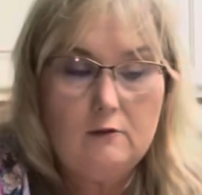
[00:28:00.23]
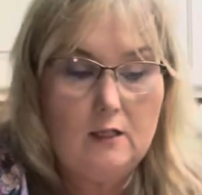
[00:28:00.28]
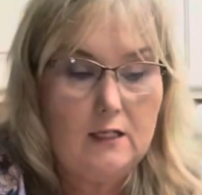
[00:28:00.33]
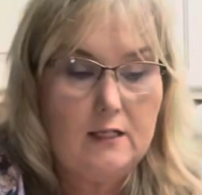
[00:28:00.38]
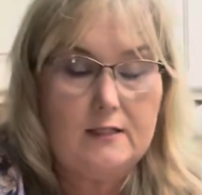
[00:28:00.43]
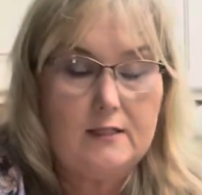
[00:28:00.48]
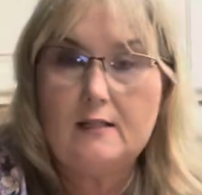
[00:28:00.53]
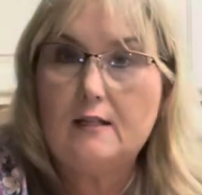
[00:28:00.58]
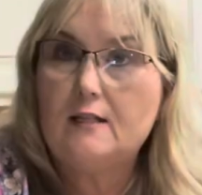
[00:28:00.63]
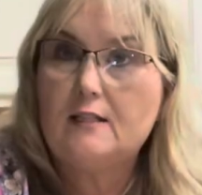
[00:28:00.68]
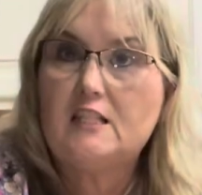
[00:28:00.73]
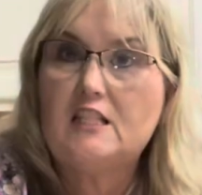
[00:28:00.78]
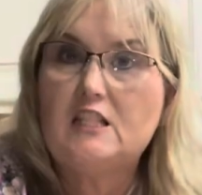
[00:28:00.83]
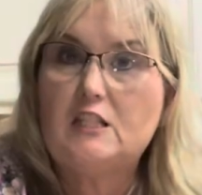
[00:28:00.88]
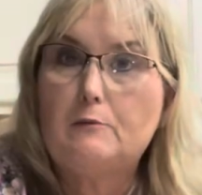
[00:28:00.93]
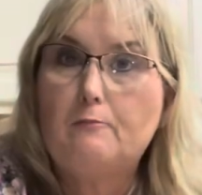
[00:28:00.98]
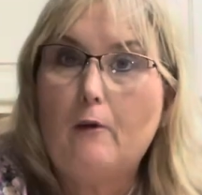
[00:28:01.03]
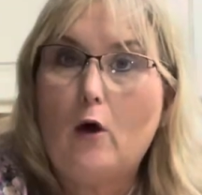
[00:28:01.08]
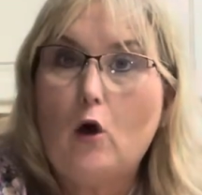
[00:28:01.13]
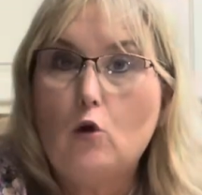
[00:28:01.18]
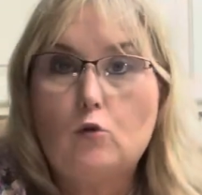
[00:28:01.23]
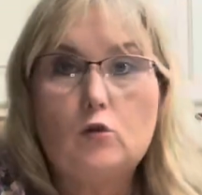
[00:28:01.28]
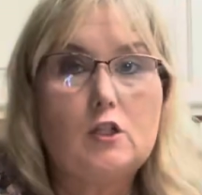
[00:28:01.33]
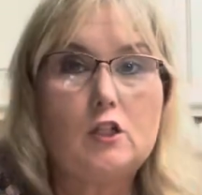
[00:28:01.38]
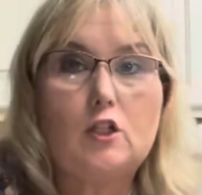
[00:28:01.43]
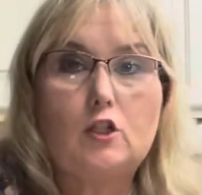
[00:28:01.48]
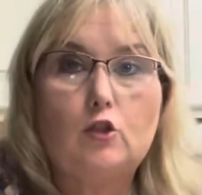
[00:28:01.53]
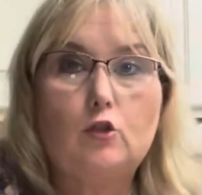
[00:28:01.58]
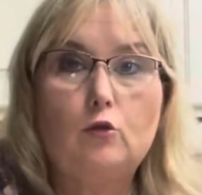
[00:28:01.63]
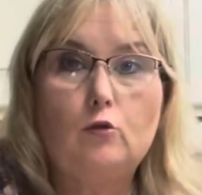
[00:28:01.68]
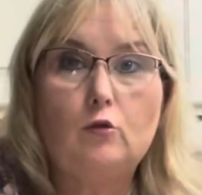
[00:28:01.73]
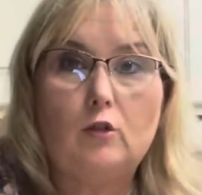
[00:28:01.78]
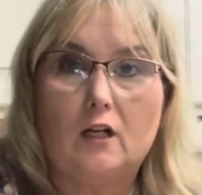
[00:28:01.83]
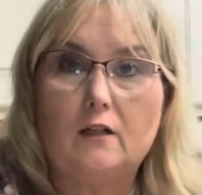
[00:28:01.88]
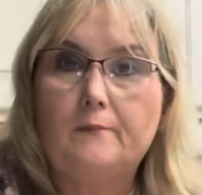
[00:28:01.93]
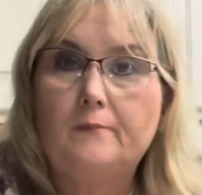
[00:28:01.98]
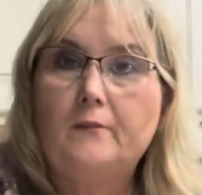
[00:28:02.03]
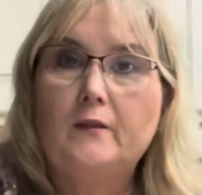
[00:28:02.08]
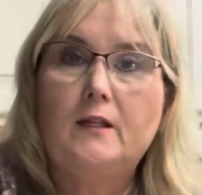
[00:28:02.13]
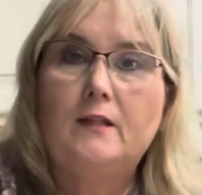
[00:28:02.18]
and it says smoked Gouda.
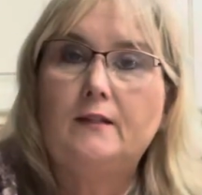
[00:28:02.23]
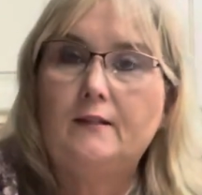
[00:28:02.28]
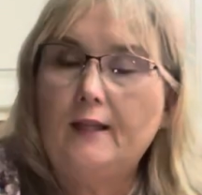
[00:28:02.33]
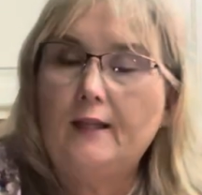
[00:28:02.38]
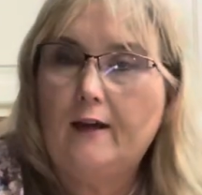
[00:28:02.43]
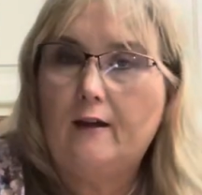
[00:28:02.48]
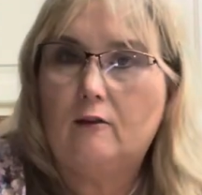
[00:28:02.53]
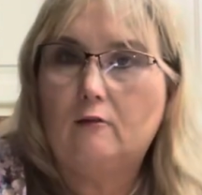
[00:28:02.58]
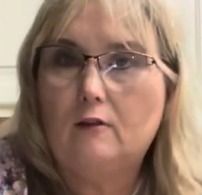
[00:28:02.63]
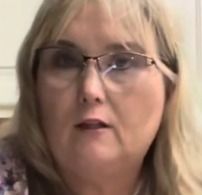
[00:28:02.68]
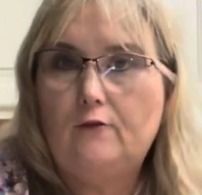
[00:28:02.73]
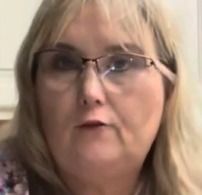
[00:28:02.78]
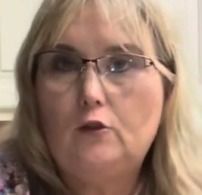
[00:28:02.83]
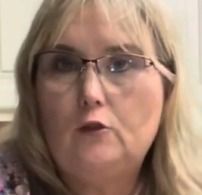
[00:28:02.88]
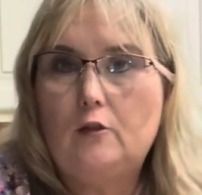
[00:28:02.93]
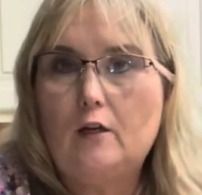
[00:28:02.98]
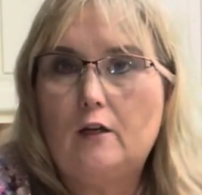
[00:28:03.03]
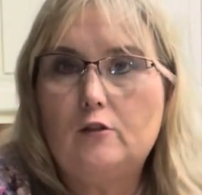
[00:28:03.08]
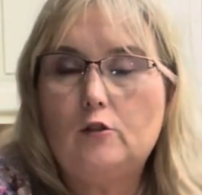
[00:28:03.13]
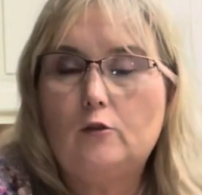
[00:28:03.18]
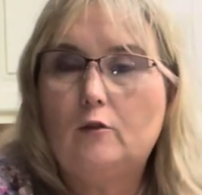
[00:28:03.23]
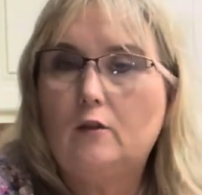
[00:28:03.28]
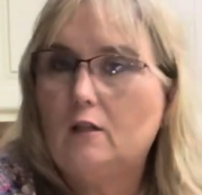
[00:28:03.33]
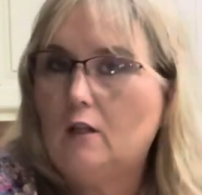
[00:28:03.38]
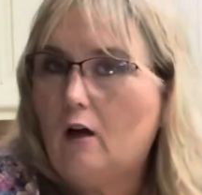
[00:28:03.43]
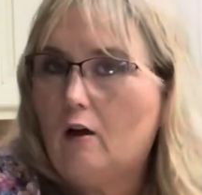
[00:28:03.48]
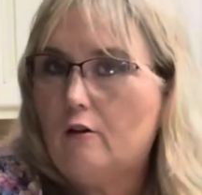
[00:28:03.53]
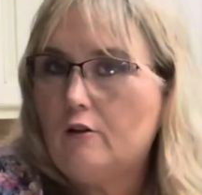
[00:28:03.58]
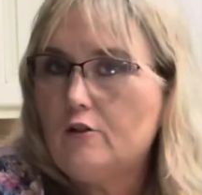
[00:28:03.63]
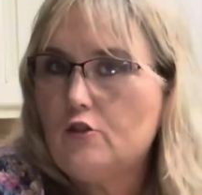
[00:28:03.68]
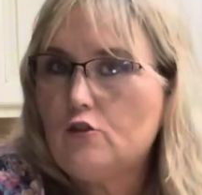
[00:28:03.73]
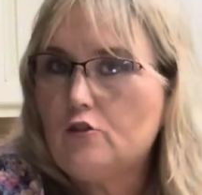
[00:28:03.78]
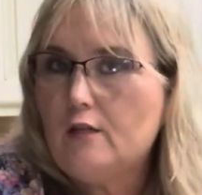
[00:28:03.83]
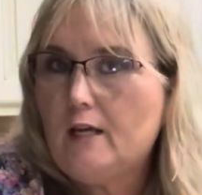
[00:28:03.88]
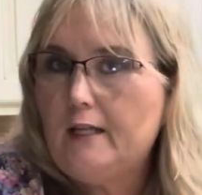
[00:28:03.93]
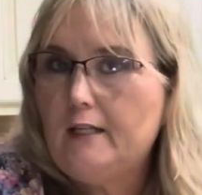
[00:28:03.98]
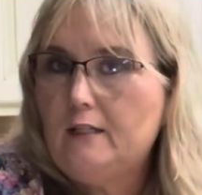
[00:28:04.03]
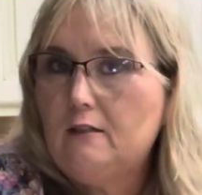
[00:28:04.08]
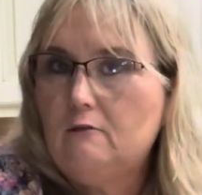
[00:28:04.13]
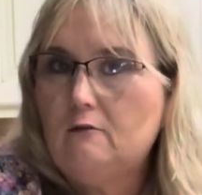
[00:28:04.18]
Now, if you go to a larger
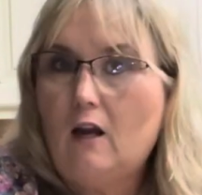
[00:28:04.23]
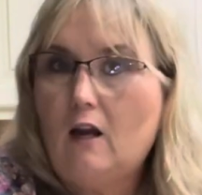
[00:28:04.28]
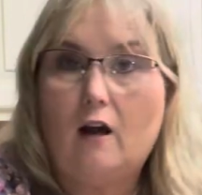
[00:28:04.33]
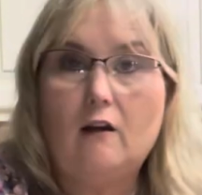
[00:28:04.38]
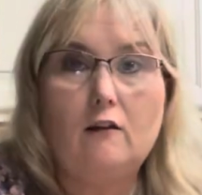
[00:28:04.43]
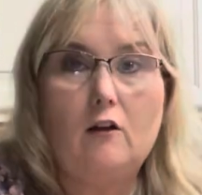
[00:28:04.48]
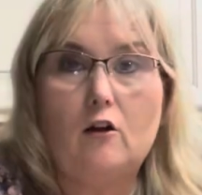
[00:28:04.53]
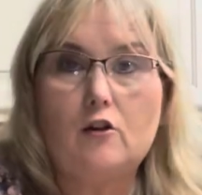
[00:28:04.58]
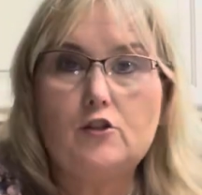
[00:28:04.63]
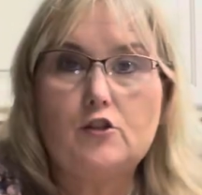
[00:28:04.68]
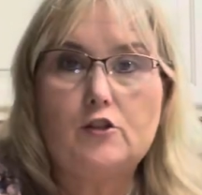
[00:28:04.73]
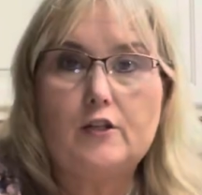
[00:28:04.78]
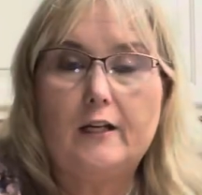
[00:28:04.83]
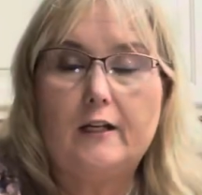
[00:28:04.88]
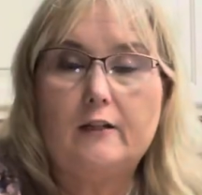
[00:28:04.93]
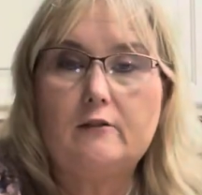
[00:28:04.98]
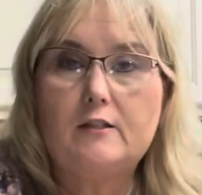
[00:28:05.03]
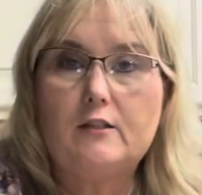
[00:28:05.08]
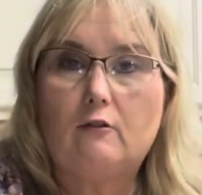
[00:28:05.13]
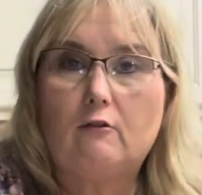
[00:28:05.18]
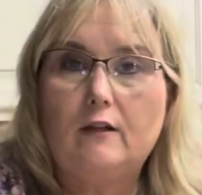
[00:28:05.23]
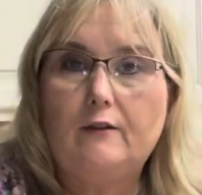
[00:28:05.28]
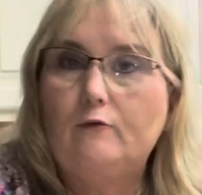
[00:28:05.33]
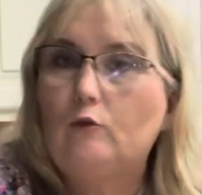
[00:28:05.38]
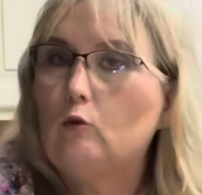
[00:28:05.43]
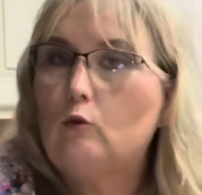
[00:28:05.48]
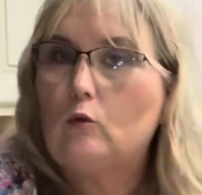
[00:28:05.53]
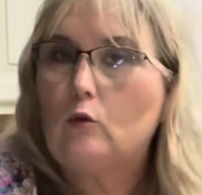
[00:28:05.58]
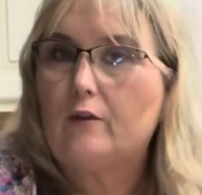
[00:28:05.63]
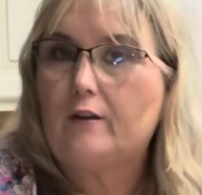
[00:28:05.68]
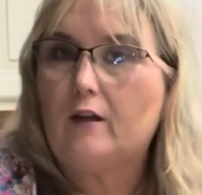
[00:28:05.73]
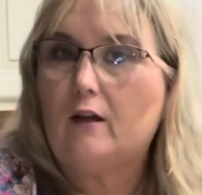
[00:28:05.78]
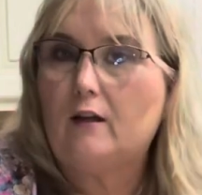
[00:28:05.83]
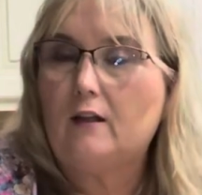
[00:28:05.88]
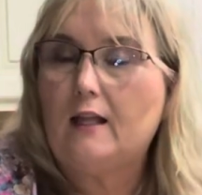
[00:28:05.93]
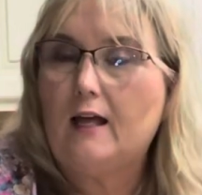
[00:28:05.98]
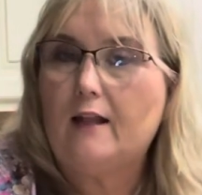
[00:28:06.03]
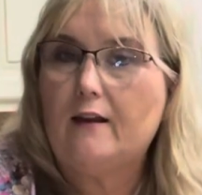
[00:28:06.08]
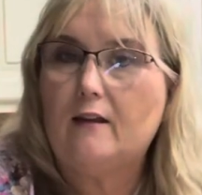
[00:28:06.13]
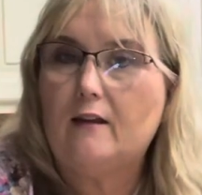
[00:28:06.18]
town, our larger town is Greenville, North
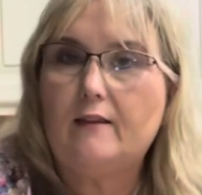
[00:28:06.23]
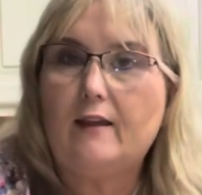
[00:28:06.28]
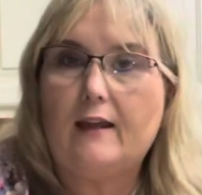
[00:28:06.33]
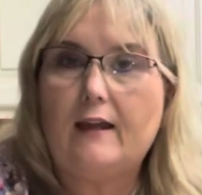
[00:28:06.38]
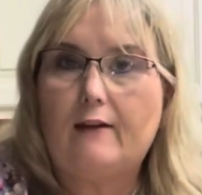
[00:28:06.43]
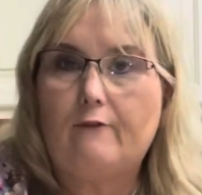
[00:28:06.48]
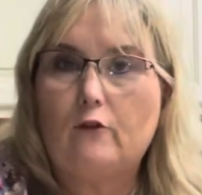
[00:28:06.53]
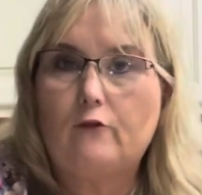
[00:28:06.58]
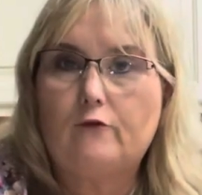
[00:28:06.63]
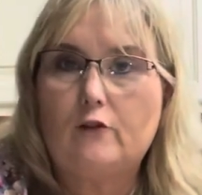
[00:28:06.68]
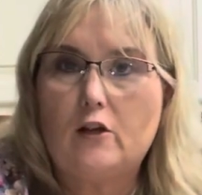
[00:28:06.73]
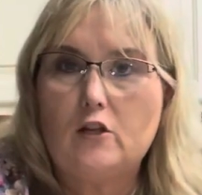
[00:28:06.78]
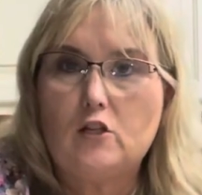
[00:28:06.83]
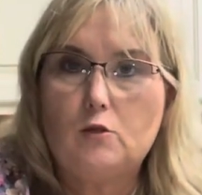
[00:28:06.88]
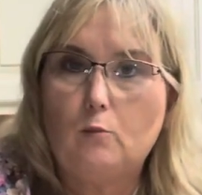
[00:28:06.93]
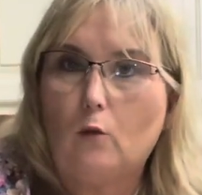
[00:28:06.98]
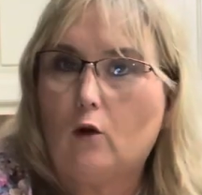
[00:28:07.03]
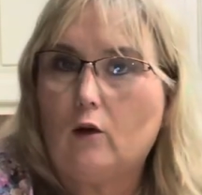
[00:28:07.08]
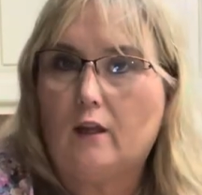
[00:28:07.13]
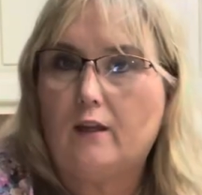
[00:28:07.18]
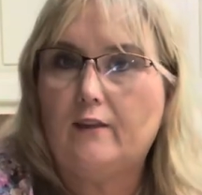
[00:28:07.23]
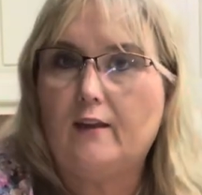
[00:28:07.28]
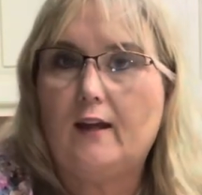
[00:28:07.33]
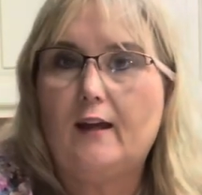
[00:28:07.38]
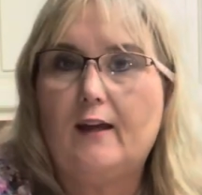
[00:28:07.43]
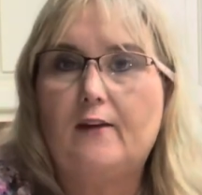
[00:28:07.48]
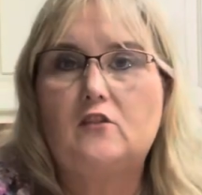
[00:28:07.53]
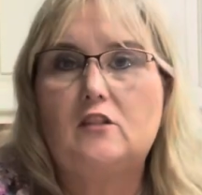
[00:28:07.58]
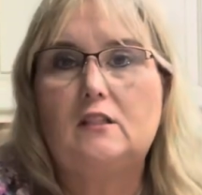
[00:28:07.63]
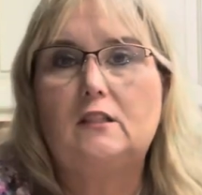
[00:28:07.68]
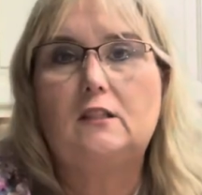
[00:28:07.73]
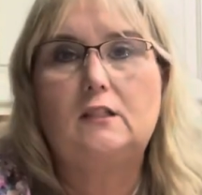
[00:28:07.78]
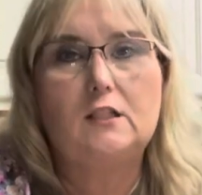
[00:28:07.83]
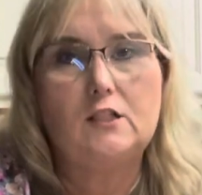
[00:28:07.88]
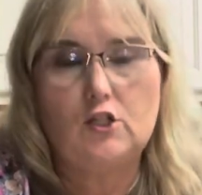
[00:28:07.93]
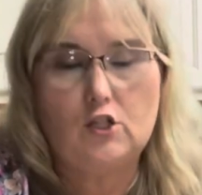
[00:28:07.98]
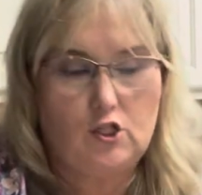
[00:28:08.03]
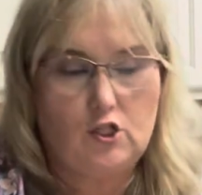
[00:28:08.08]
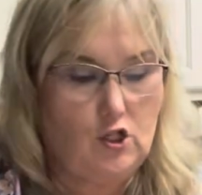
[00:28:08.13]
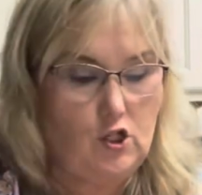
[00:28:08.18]
Carolina. They have a fresh market. They have
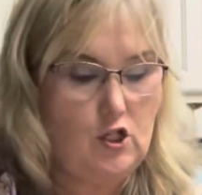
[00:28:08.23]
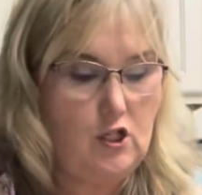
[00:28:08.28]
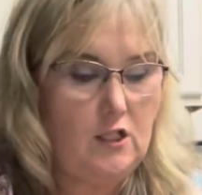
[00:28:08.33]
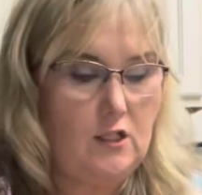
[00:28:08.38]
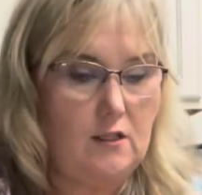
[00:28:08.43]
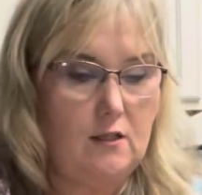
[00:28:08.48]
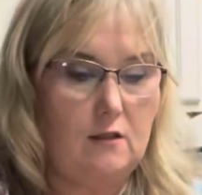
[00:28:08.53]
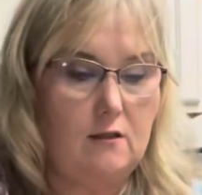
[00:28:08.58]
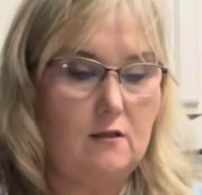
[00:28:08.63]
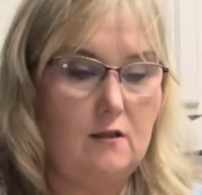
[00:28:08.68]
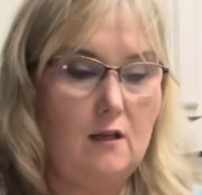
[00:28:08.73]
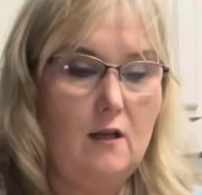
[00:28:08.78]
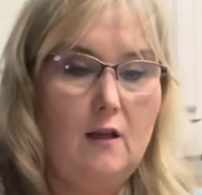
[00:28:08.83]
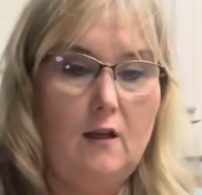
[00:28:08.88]
delicious cheeses.